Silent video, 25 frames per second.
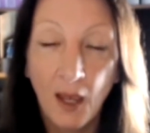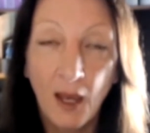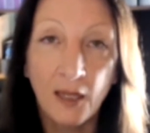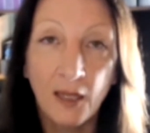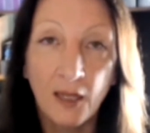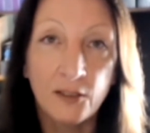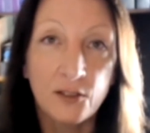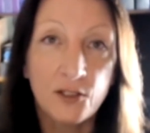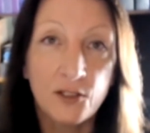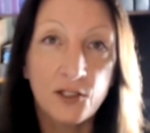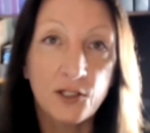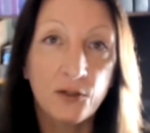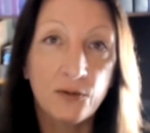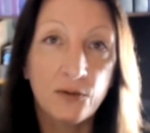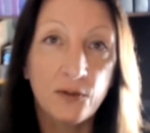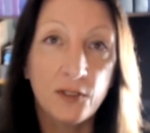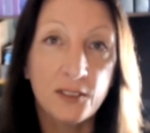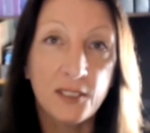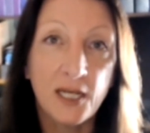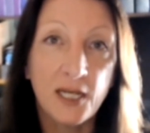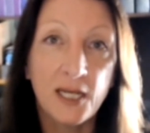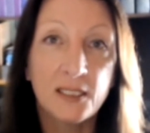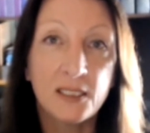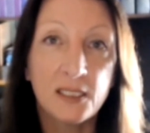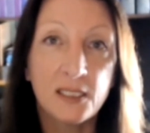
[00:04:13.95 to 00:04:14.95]
And so the
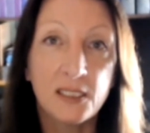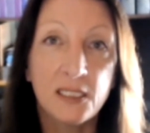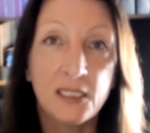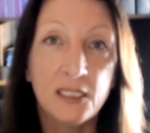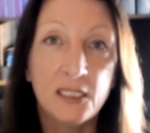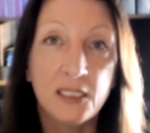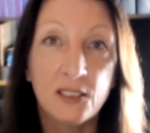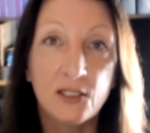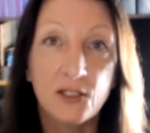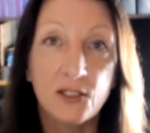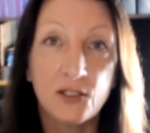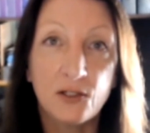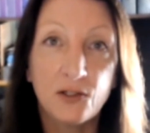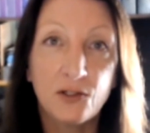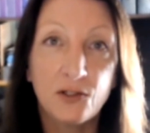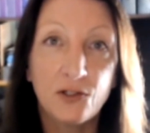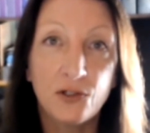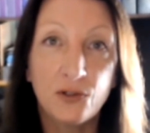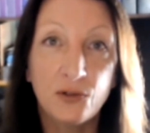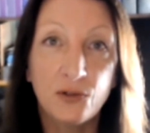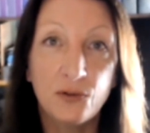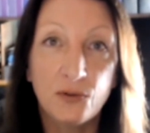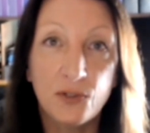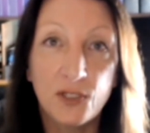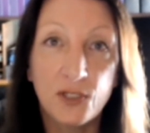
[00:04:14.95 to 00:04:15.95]
test is
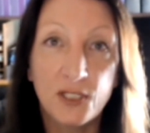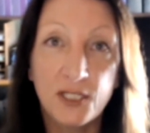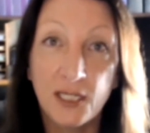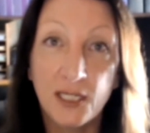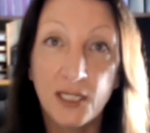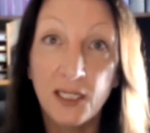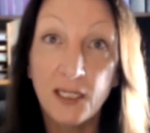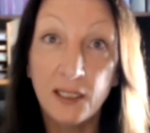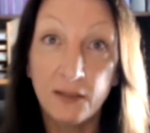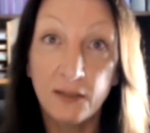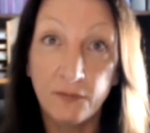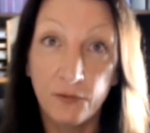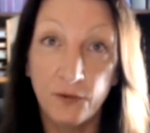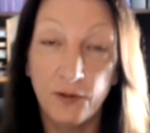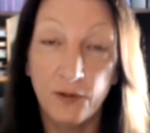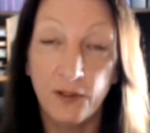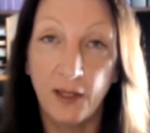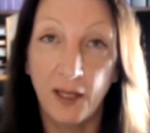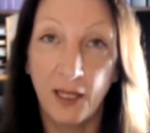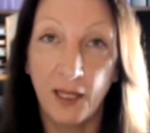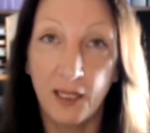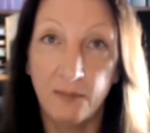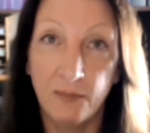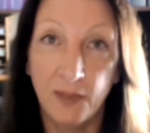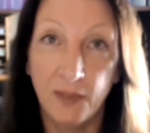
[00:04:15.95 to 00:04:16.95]
to see it for the
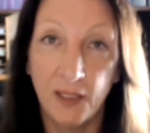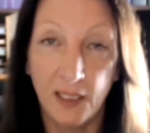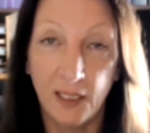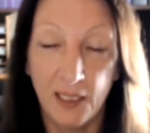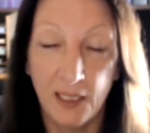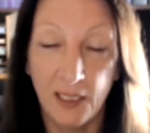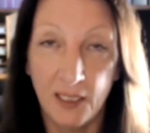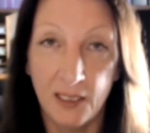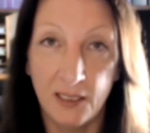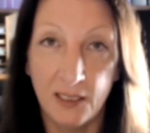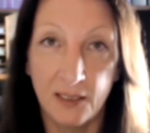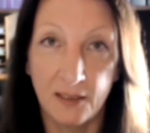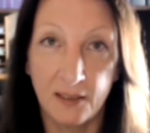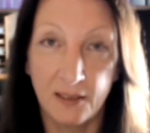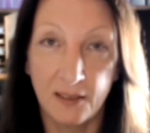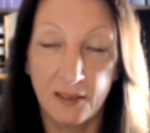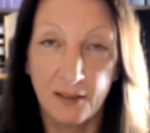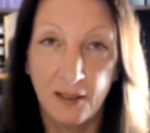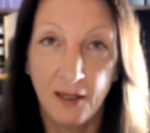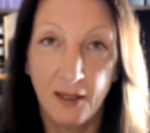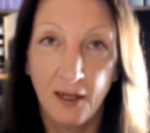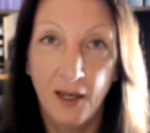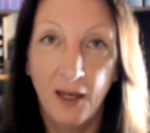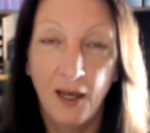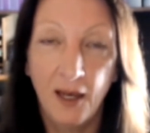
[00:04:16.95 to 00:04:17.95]
game that it
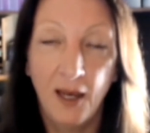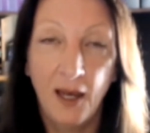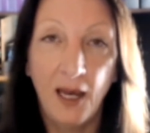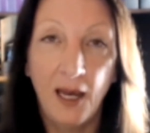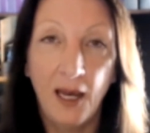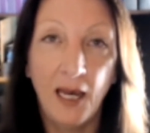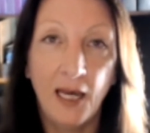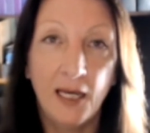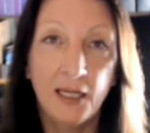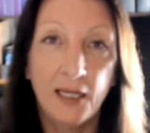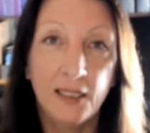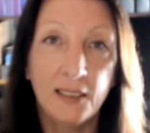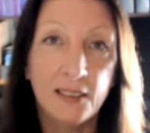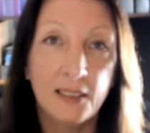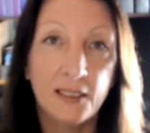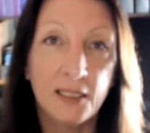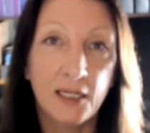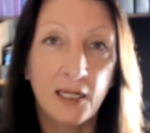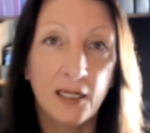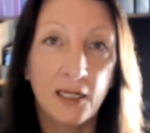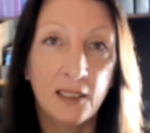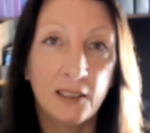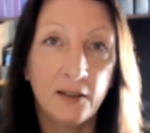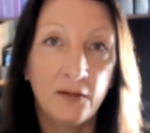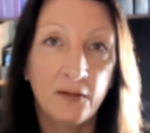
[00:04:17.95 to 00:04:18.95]
is. And
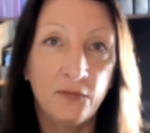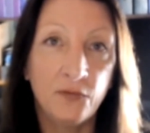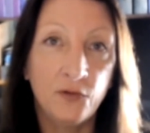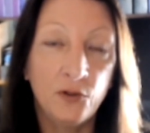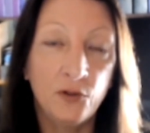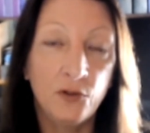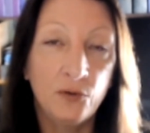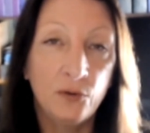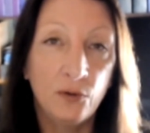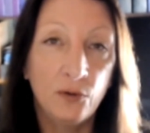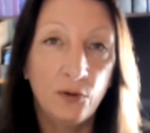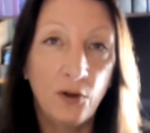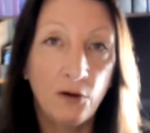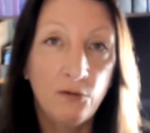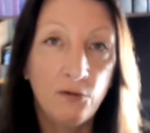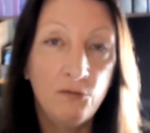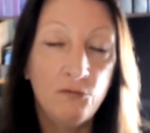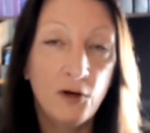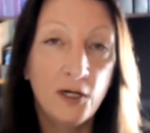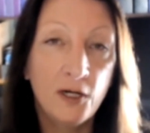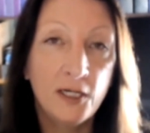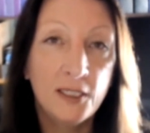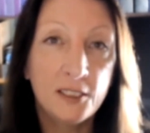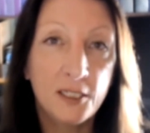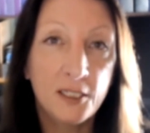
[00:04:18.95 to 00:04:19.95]
if you go
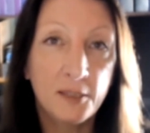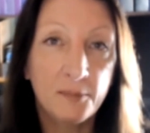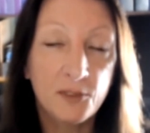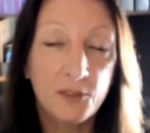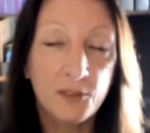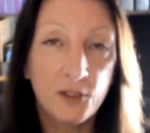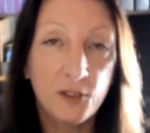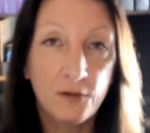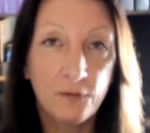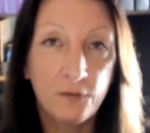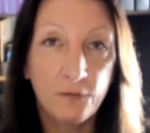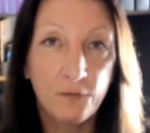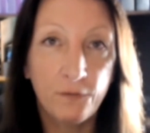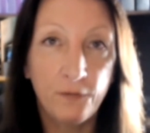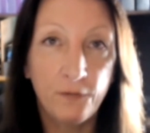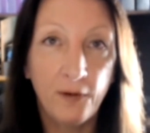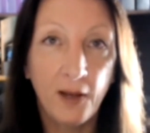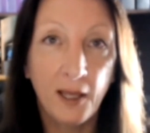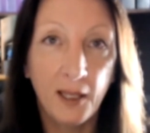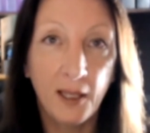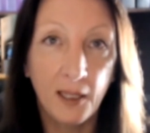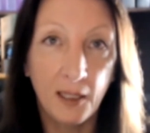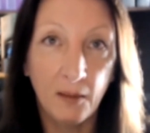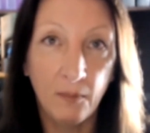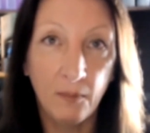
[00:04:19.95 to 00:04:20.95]
right up to the
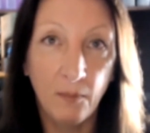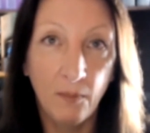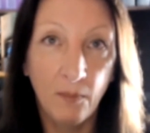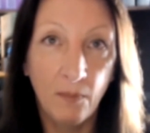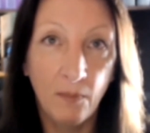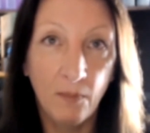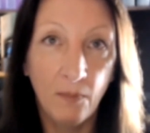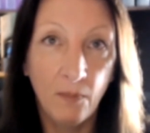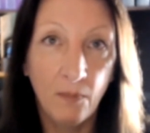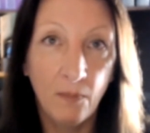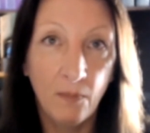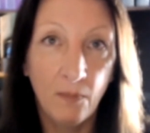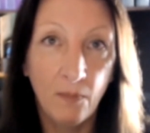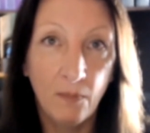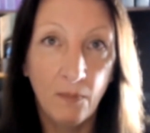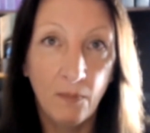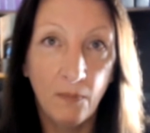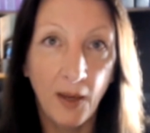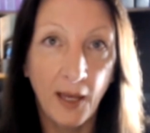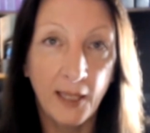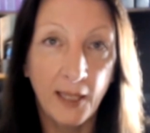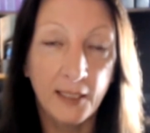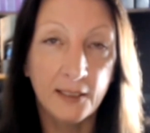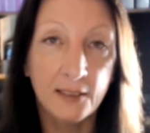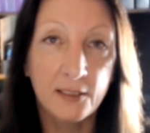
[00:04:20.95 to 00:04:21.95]
flame
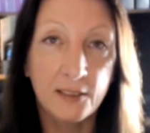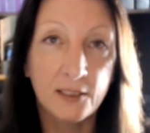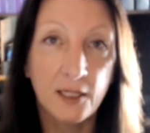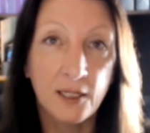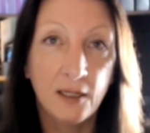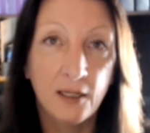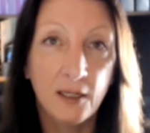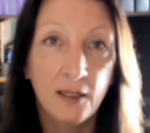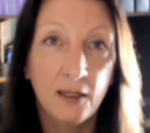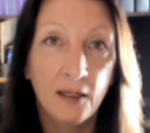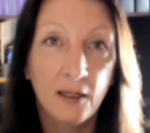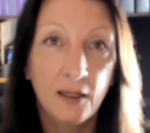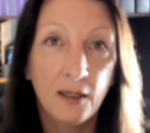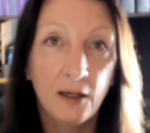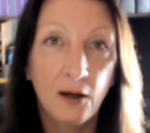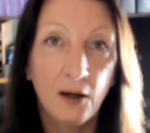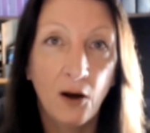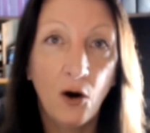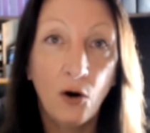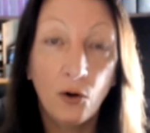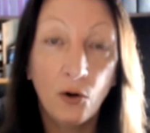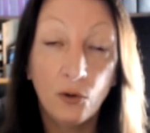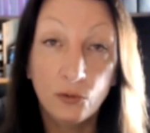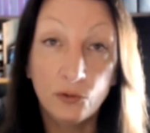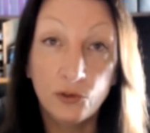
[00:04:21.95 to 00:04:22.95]
and
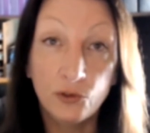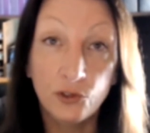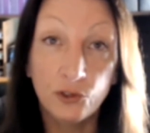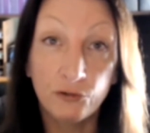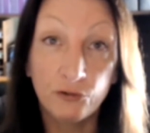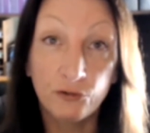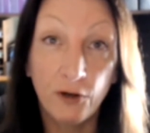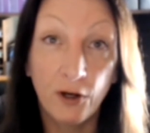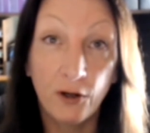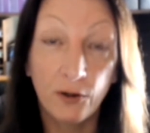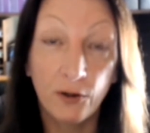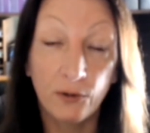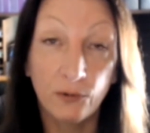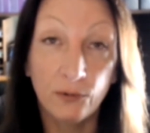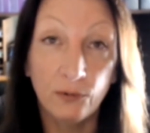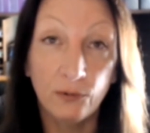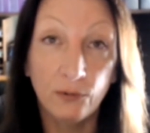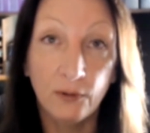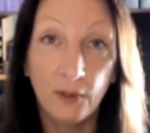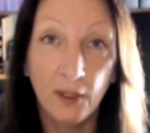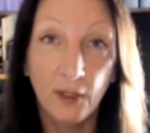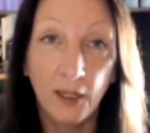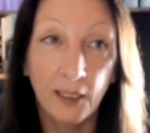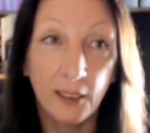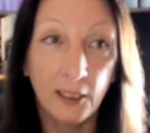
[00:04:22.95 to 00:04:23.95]
hold your
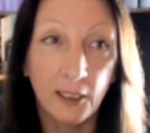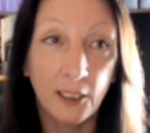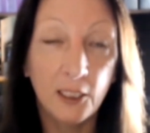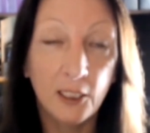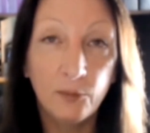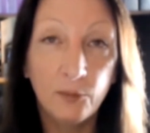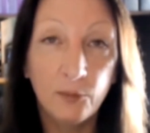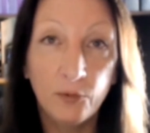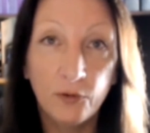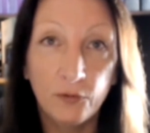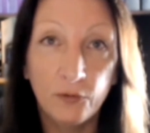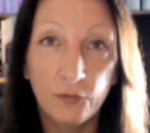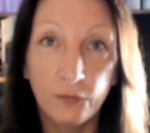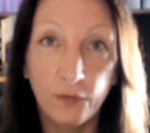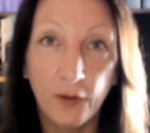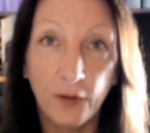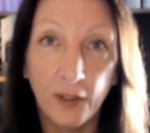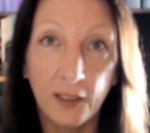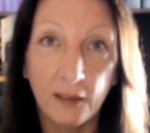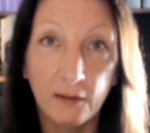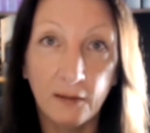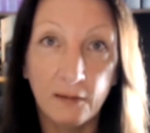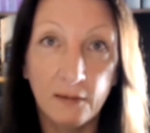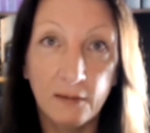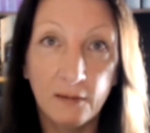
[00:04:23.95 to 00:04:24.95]
own and keep your
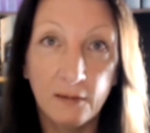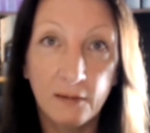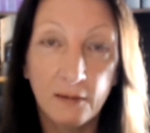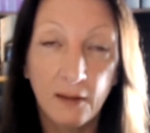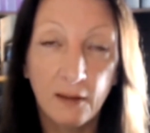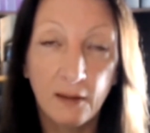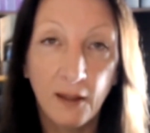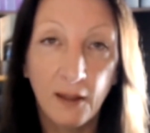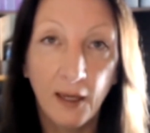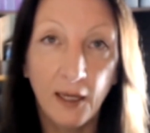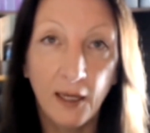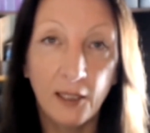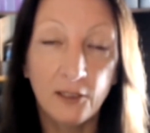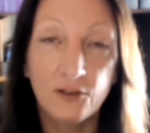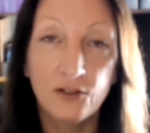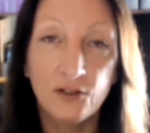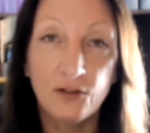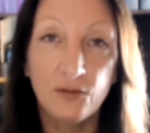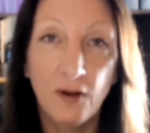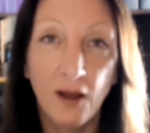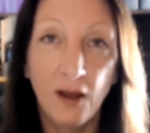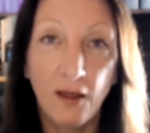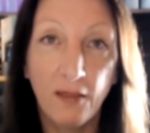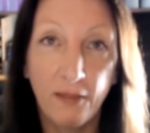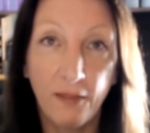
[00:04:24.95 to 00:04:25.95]
faith and
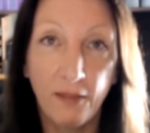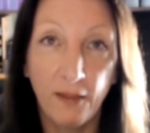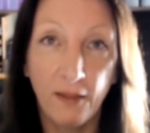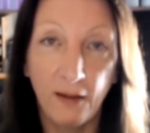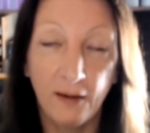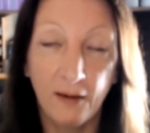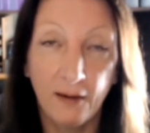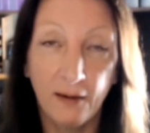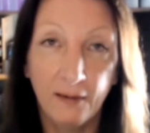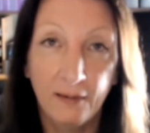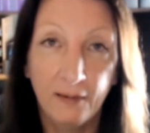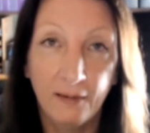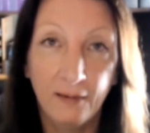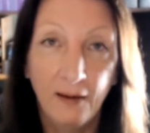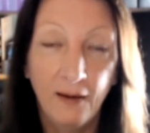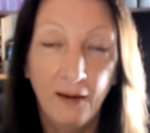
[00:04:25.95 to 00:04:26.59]
do nothing,